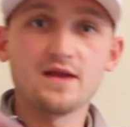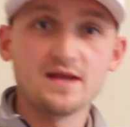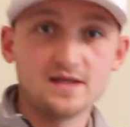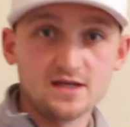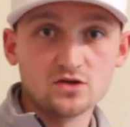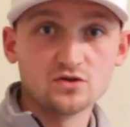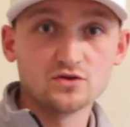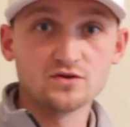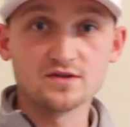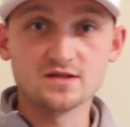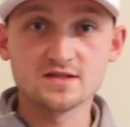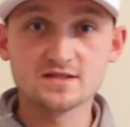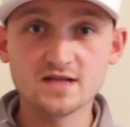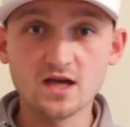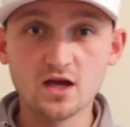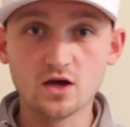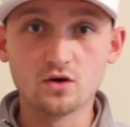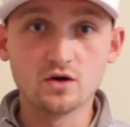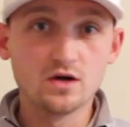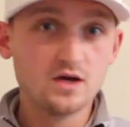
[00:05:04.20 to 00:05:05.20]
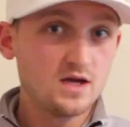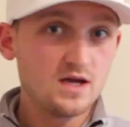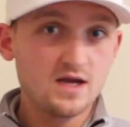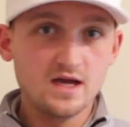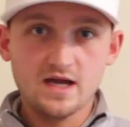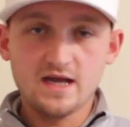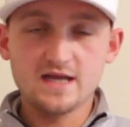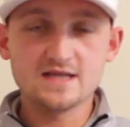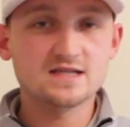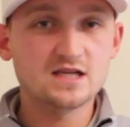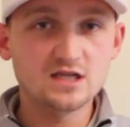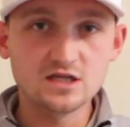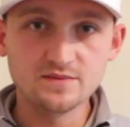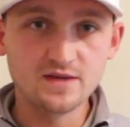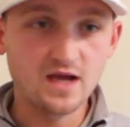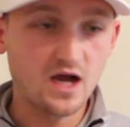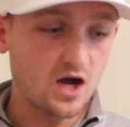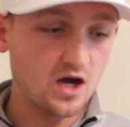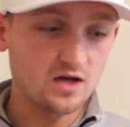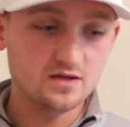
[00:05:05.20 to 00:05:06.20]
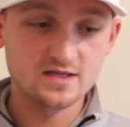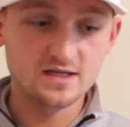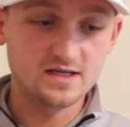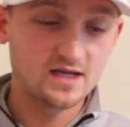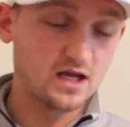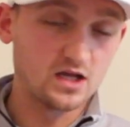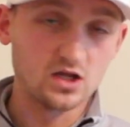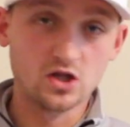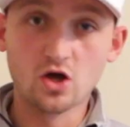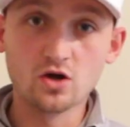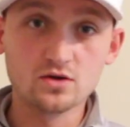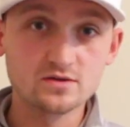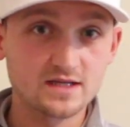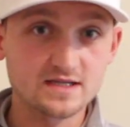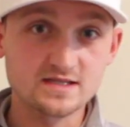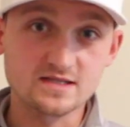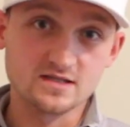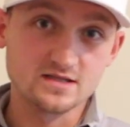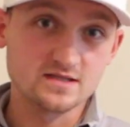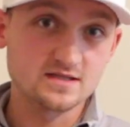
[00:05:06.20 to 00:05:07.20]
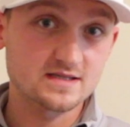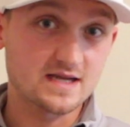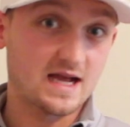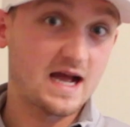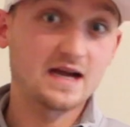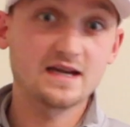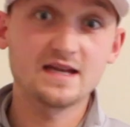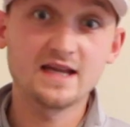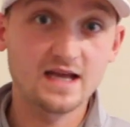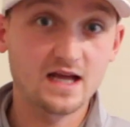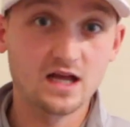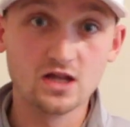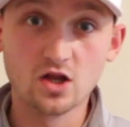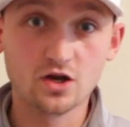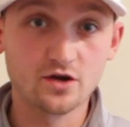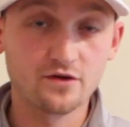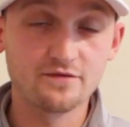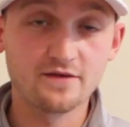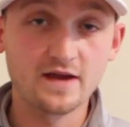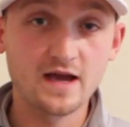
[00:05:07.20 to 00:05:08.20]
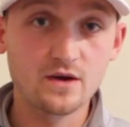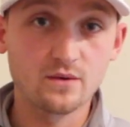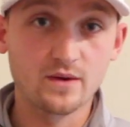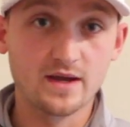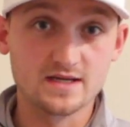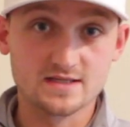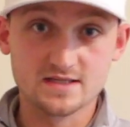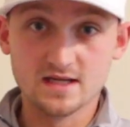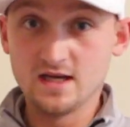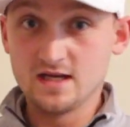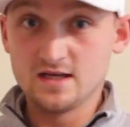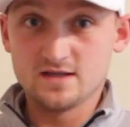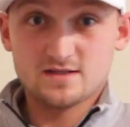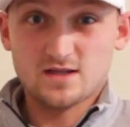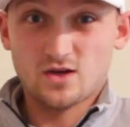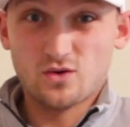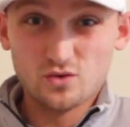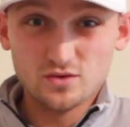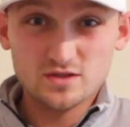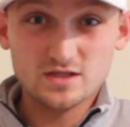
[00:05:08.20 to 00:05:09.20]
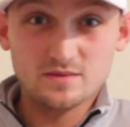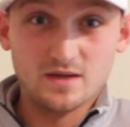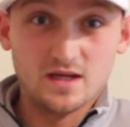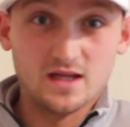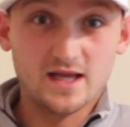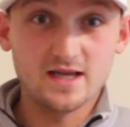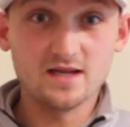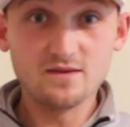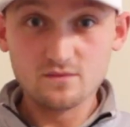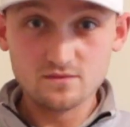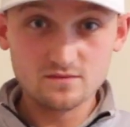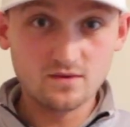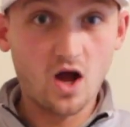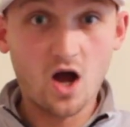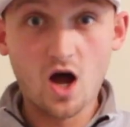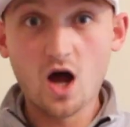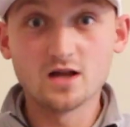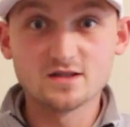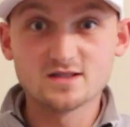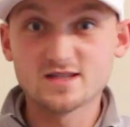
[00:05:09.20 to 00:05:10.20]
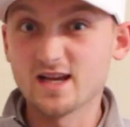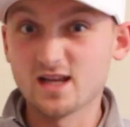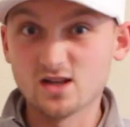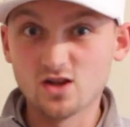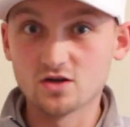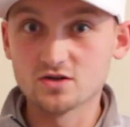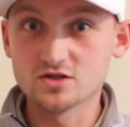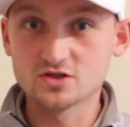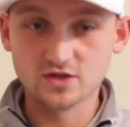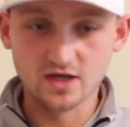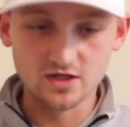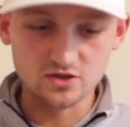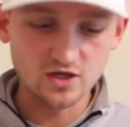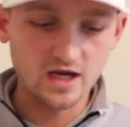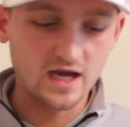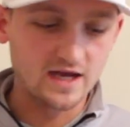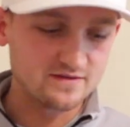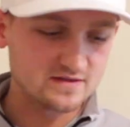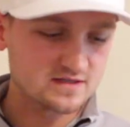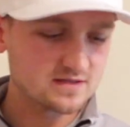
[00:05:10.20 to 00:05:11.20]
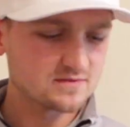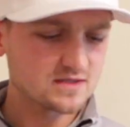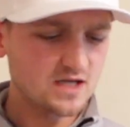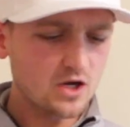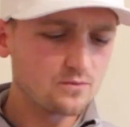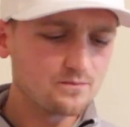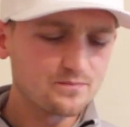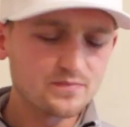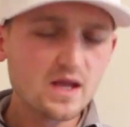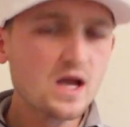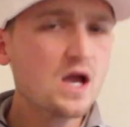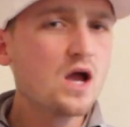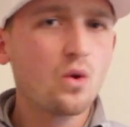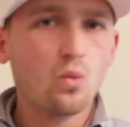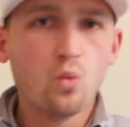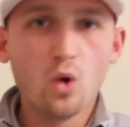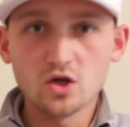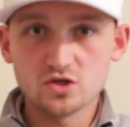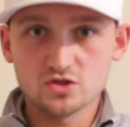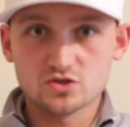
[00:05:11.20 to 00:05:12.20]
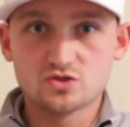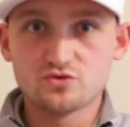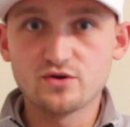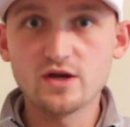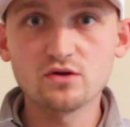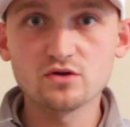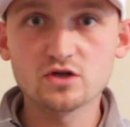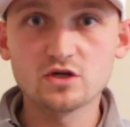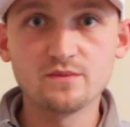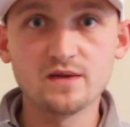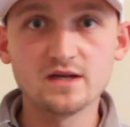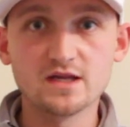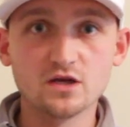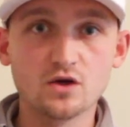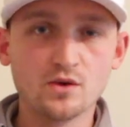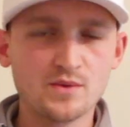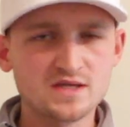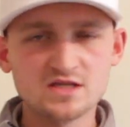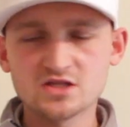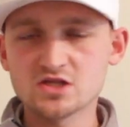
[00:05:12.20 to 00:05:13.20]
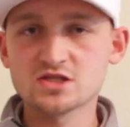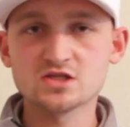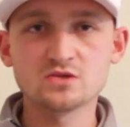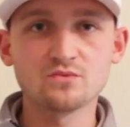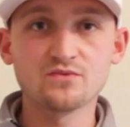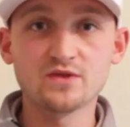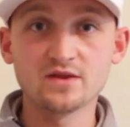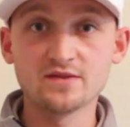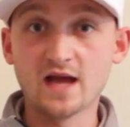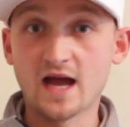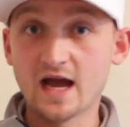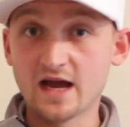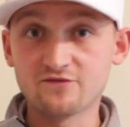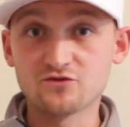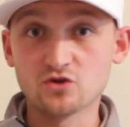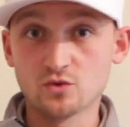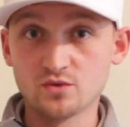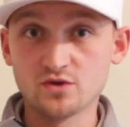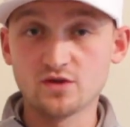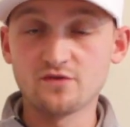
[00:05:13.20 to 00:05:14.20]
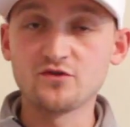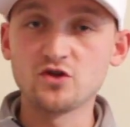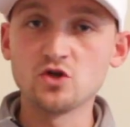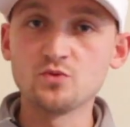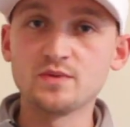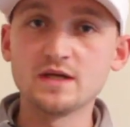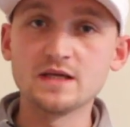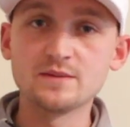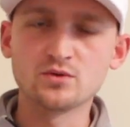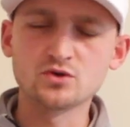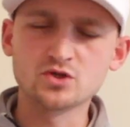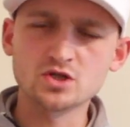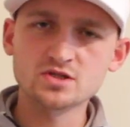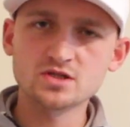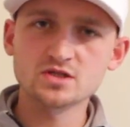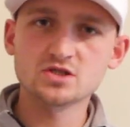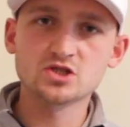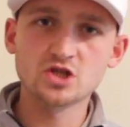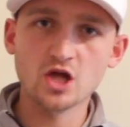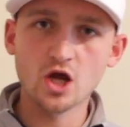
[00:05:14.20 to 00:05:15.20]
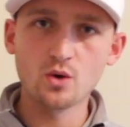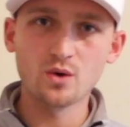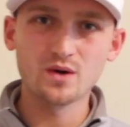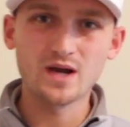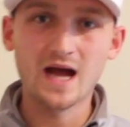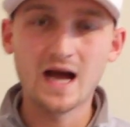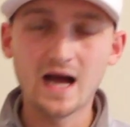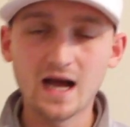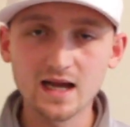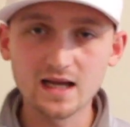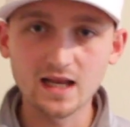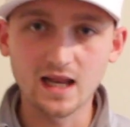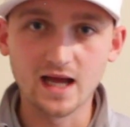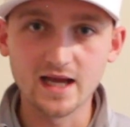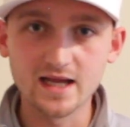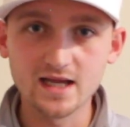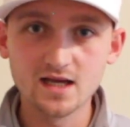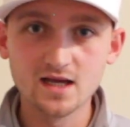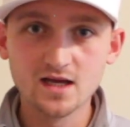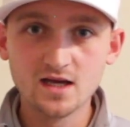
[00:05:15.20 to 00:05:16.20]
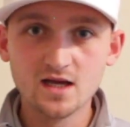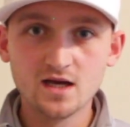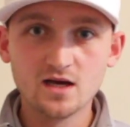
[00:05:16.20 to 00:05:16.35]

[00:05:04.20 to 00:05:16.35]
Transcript: the heel, and the toe, it's going to be hard to hit a long distance and hit a lot of fairways. So ultimately, hard to hit long straight drives. So what drill can we do? And this is just something that I've done with a few people just to show and highlight